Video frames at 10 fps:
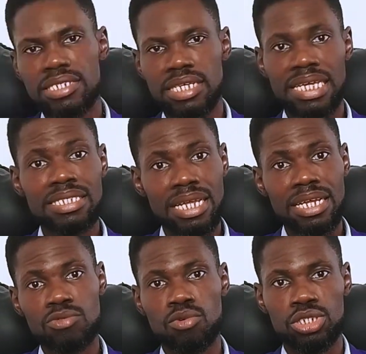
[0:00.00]
the
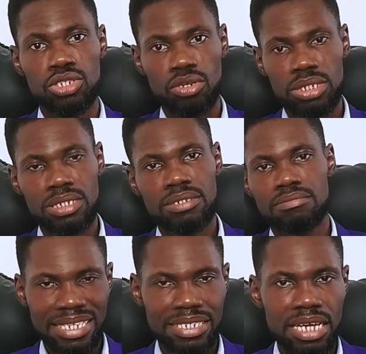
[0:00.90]
internet was not
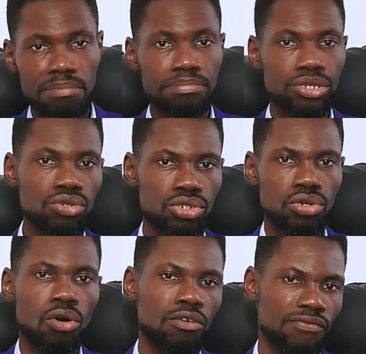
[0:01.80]
an idea built
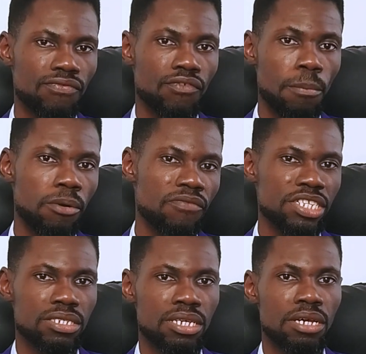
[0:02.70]
on
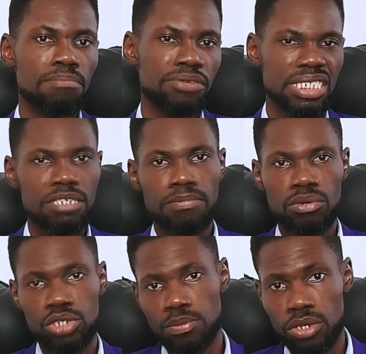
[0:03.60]
for-profit
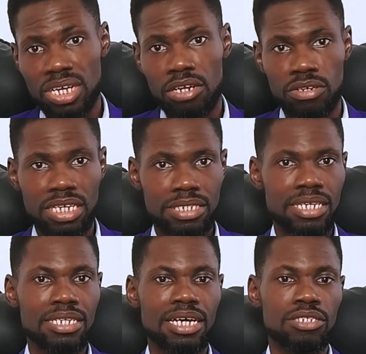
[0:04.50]
principles, but you can
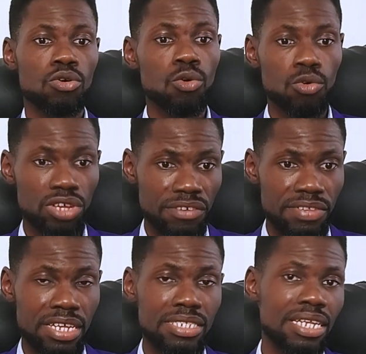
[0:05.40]
understand that, if
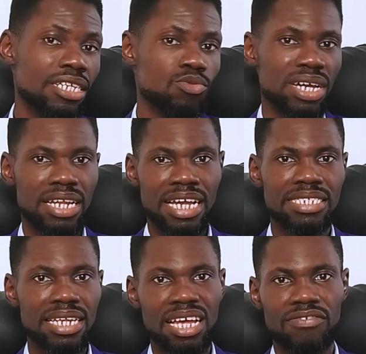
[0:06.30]
the internet were an
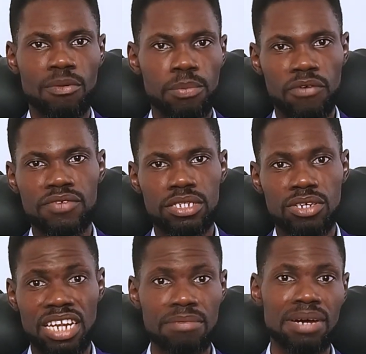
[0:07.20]
idea that's for profit, you
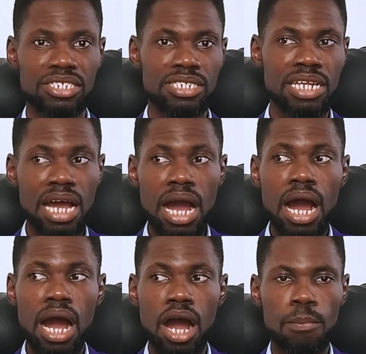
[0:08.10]
can imagine
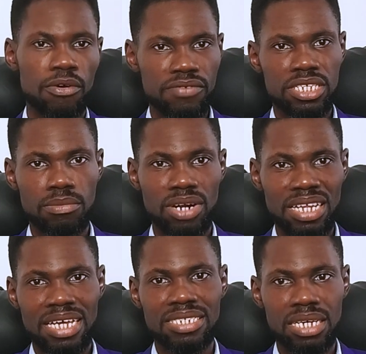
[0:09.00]
how profitable
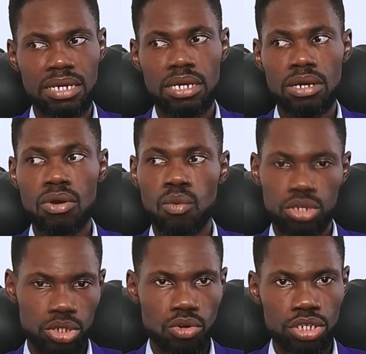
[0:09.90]
that idea
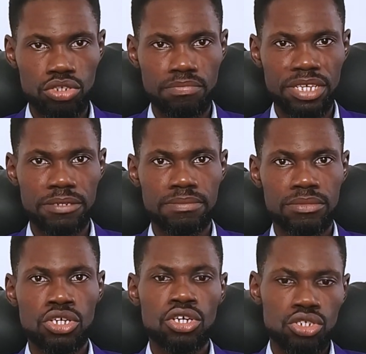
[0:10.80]
was going to be.
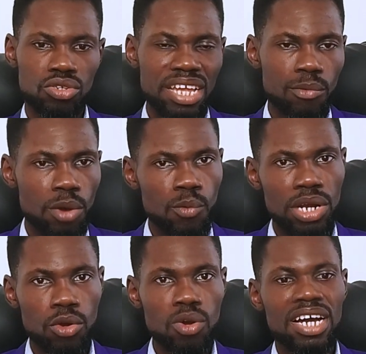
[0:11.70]
So then when we
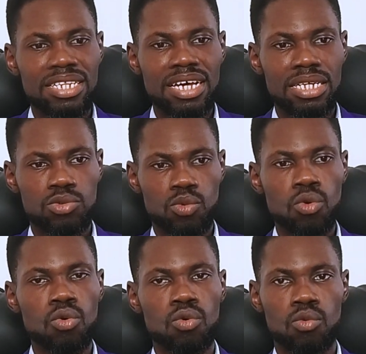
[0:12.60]
look at that,
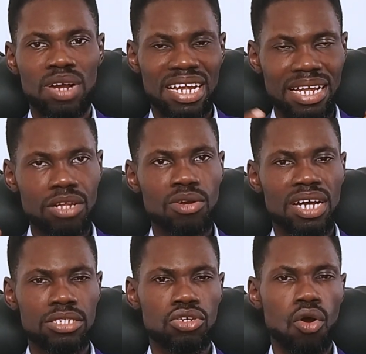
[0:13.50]
we can now look
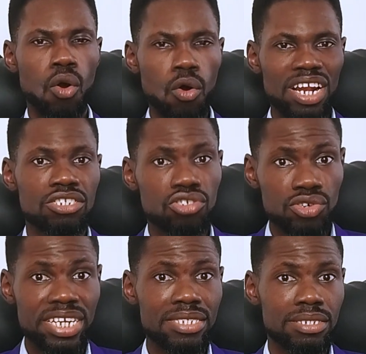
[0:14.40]
at other
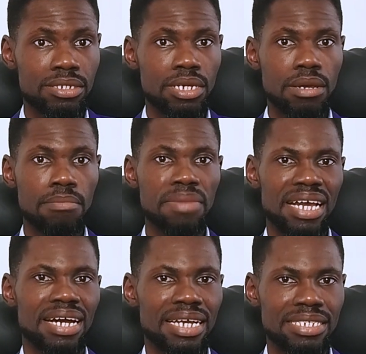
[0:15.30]
trends
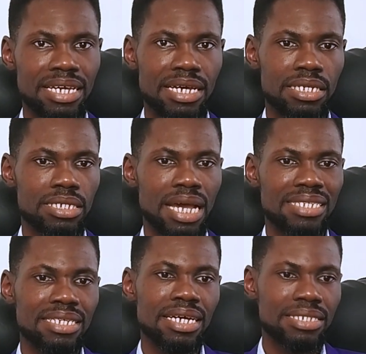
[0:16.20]
maker
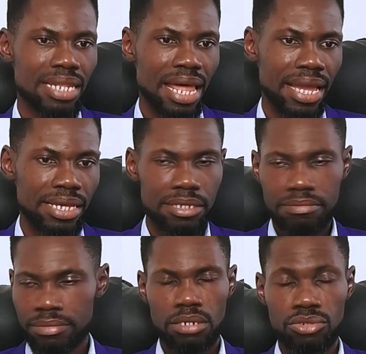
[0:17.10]
ideas like
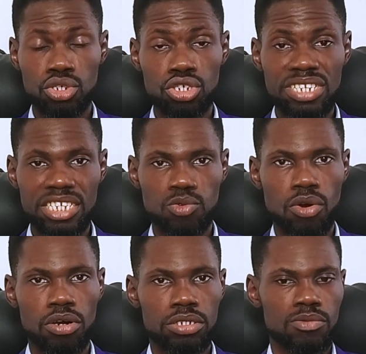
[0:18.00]
social
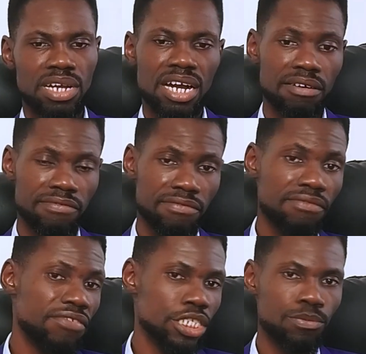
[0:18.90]
networks. We have
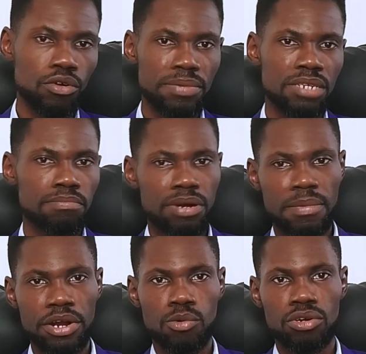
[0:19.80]
Facebook being
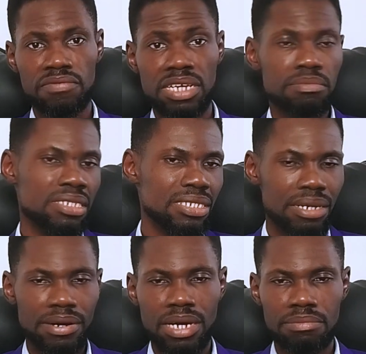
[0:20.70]
primary one of them,
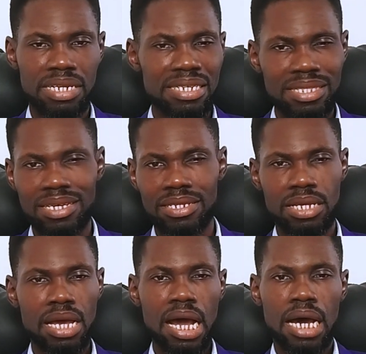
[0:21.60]
Instagram,
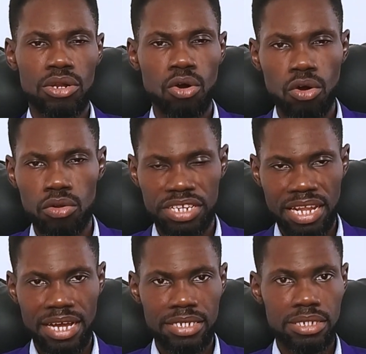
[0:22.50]
LinkedIn, and all the
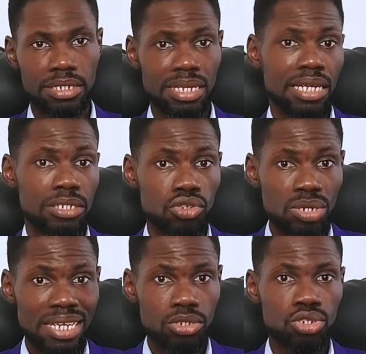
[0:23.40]
likes. Now, those
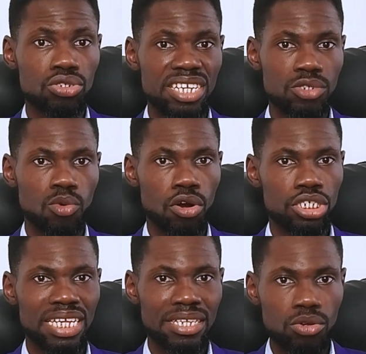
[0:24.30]
are social networks,
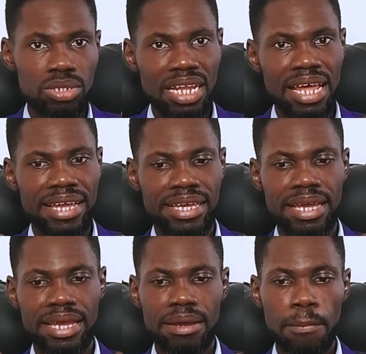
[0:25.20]
and those are like
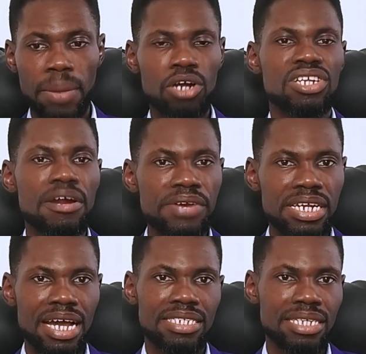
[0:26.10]
pioneering
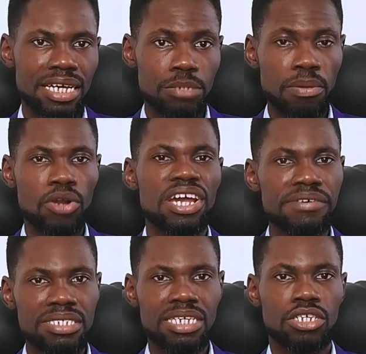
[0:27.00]
ideas,
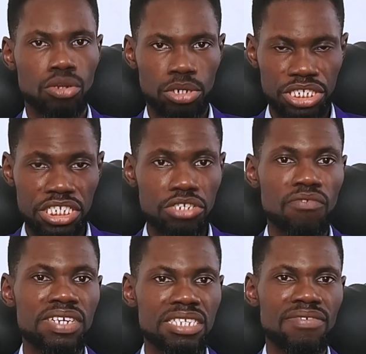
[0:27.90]
pioneering technology,
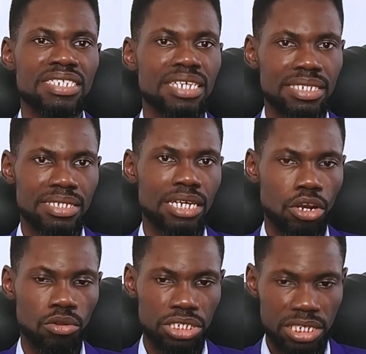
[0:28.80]
innovative ideas and
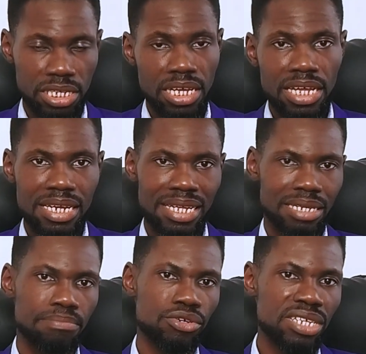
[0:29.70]
technology that
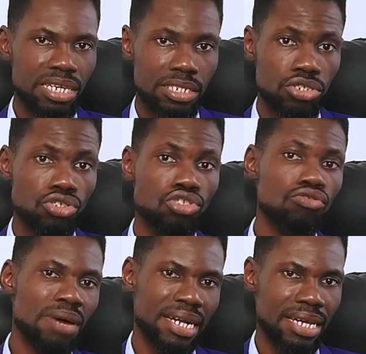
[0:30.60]
are building new
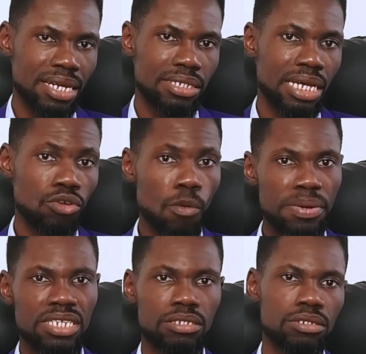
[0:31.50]
markets and
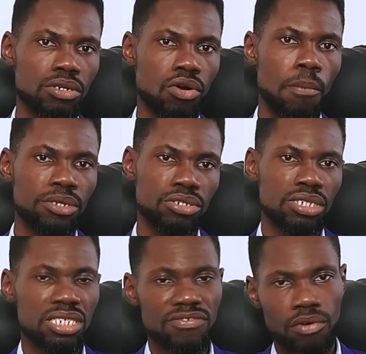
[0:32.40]
opening
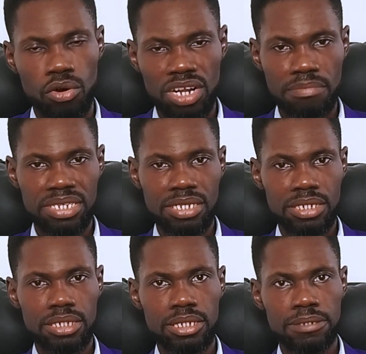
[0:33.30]
opportunities for other
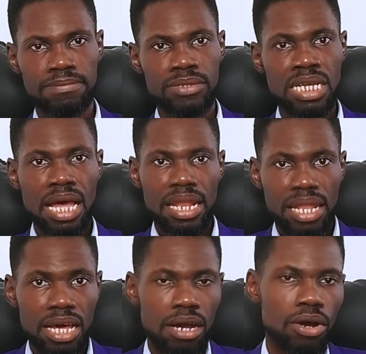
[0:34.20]
businesses.
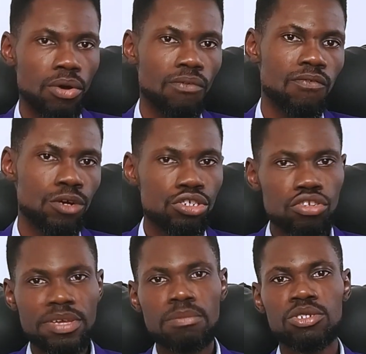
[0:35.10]
Now, for you to
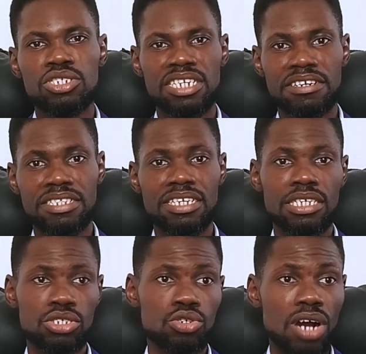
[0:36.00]
be able to generate
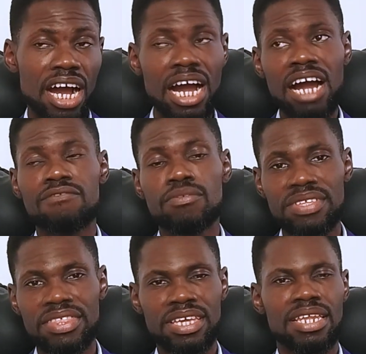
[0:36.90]
this, you have to be
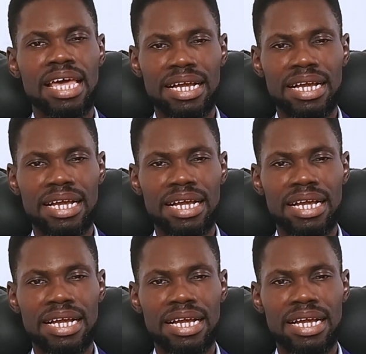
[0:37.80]
thinking like